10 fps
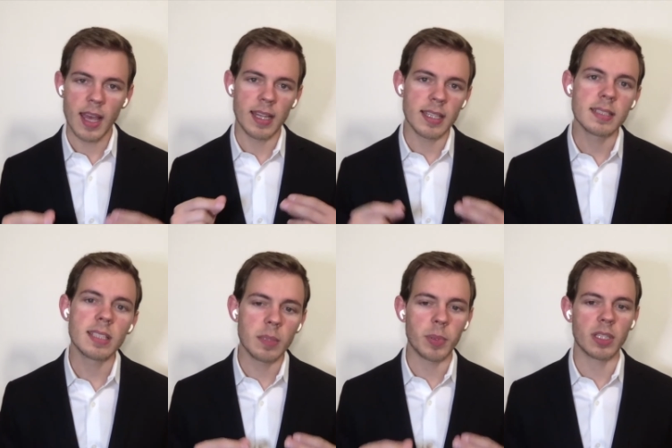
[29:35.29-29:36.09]
and a
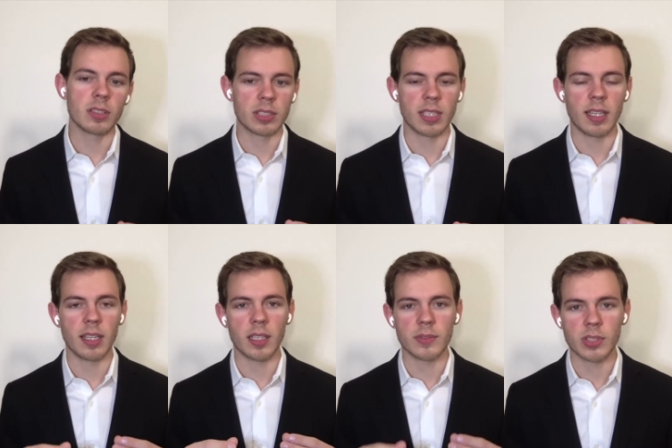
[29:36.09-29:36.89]
deep
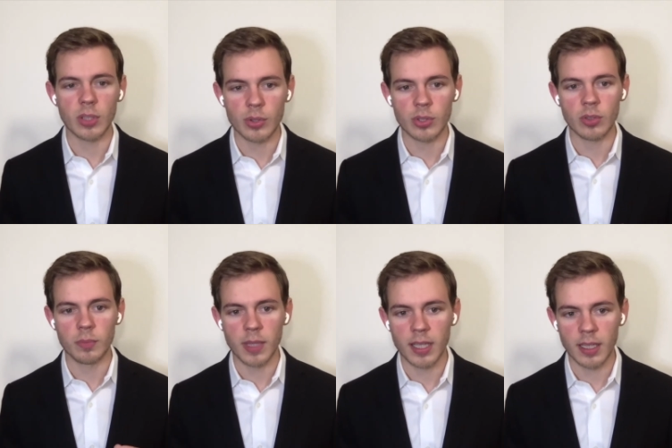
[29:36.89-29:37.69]
understanding of social
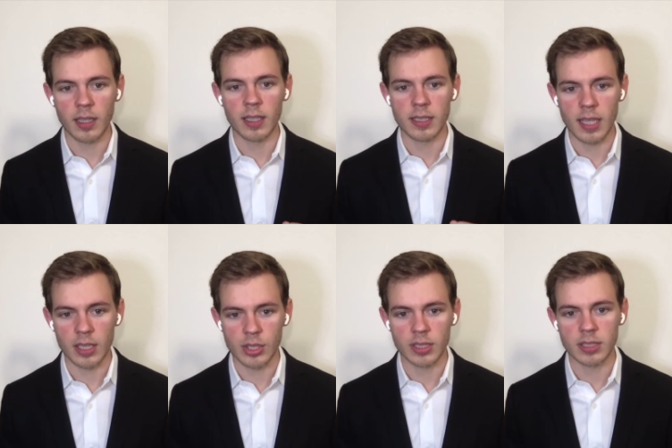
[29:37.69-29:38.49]
media
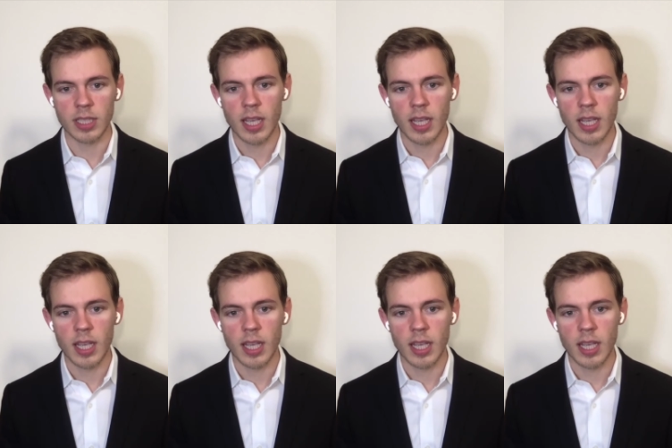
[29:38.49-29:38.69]
intelligence